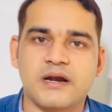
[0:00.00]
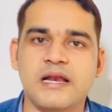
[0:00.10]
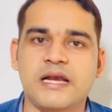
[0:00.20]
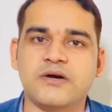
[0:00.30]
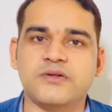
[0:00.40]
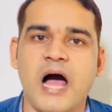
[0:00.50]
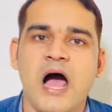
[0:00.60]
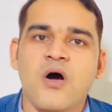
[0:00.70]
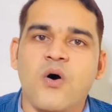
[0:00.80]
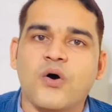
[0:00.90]
related to
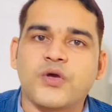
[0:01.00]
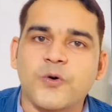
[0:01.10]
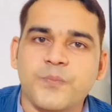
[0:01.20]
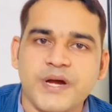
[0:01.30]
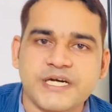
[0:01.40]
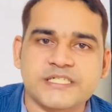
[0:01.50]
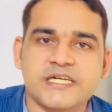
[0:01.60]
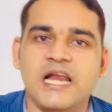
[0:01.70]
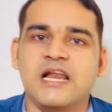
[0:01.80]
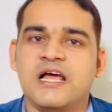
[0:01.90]
the
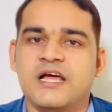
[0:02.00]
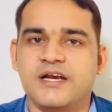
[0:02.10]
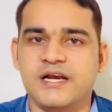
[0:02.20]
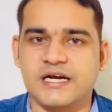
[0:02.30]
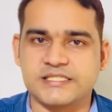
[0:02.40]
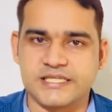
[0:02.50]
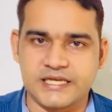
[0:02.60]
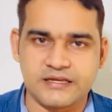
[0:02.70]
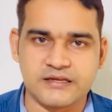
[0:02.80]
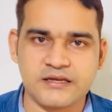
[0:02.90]
occupational
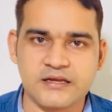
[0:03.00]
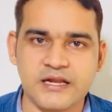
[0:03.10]
nursing